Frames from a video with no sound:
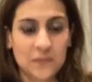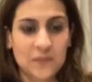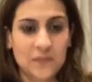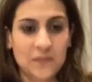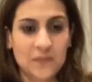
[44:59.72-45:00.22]

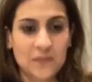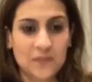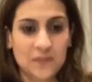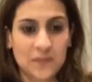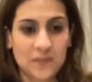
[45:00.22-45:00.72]

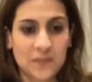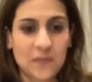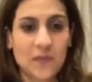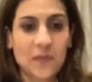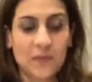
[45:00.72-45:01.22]

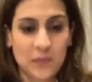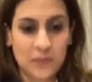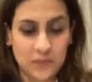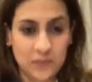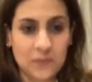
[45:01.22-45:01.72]

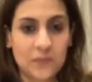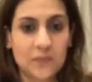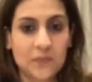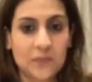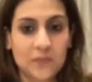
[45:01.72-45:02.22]

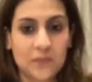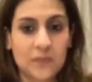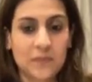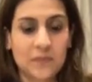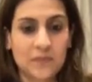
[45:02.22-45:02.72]

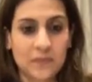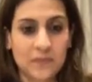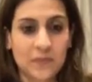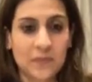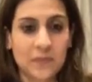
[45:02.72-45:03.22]

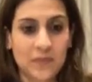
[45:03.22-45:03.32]
No words are spoken by the person on screen.